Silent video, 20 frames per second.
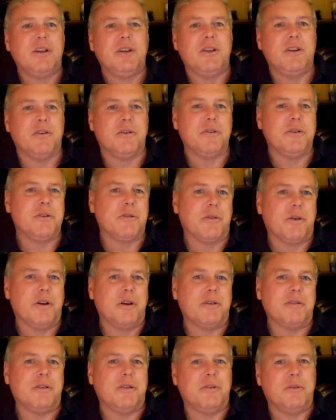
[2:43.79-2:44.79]
you know, you're
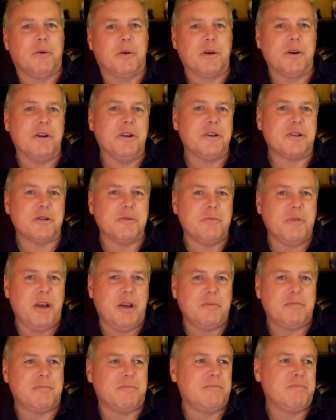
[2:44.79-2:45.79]
a, uh, an organism
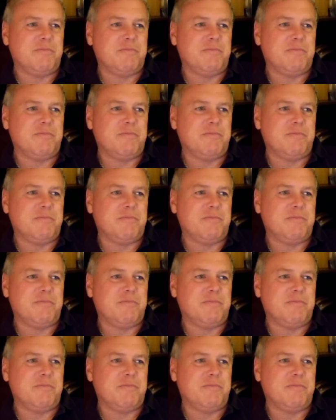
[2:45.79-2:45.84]
that